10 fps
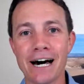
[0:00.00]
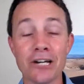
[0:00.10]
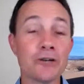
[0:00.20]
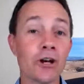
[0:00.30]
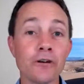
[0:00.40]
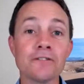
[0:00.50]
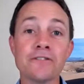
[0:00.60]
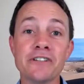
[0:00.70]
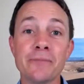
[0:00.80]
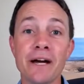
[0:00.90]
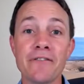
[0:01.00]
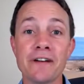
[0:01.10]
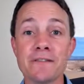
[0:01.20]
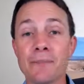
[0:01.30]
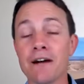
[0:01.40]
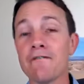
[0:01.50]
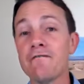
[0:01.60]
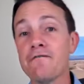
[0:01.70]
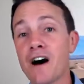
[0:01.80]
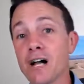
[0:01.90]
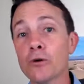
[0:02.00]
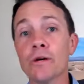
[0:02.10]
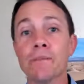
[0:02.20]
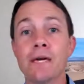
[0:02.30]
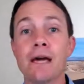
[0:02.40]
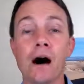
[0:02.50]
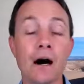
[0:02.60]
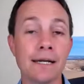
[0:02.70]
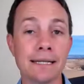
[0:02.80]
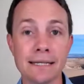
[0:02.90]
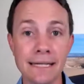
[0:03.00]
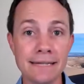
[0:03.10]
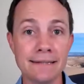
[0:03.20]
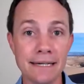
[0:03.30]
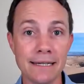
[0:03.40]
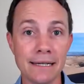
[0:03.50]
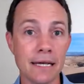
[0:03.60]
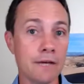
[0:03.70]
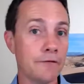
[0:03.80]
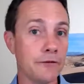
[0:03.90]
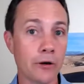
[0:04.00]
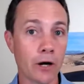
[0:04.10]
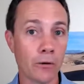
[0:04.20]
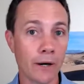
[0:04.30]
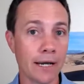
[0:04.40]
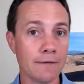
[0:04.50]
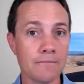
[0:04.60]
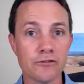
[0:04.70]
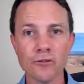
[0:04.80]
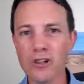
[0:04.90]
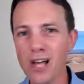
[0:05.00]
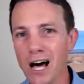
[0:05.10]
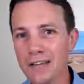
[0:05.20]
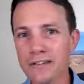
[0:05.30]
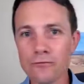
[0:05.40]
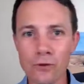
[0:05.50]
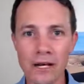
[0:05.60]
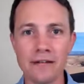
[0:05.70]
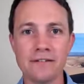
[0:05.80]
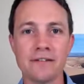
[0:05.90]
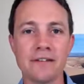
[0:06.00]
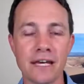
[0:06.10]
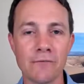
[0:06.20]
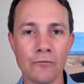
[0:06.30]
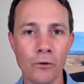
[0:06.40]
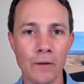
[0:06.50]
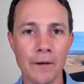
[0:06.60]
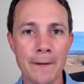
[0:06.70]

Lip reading: You can also see my events by following me on LinkedIn if you don't already. So lots of ways to stay informed.